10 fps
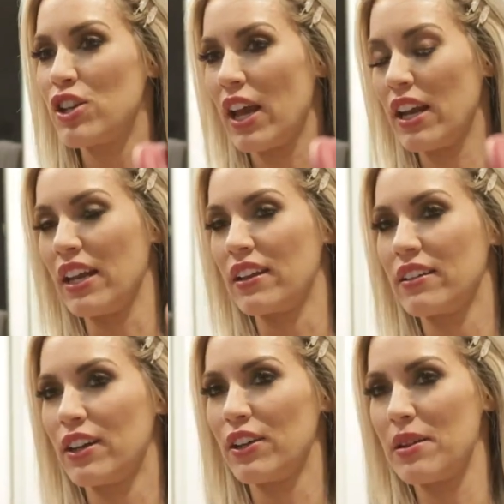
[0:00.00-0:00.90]
Channing,
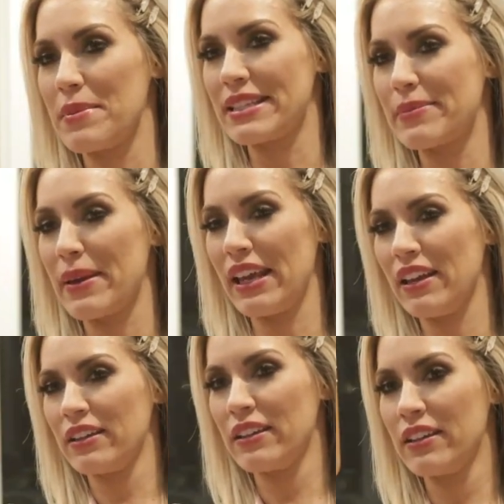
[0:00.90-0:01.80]
are you gonna miss me?
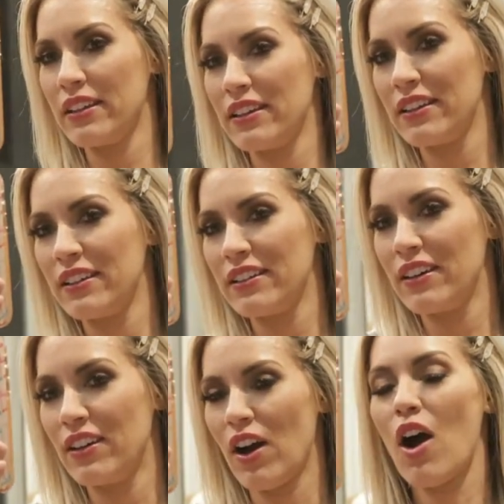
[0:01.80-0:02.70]

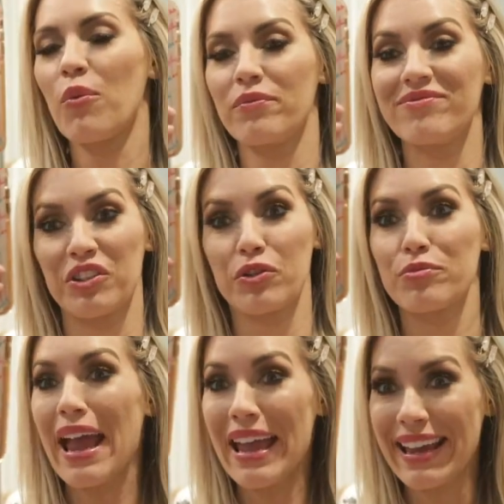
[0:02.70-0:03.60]
No. Oh,
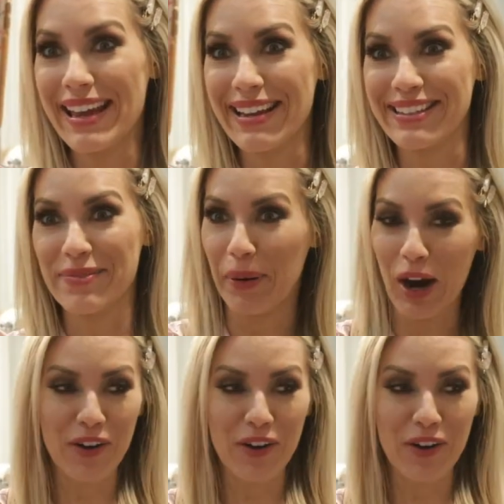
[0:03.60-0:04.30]
great!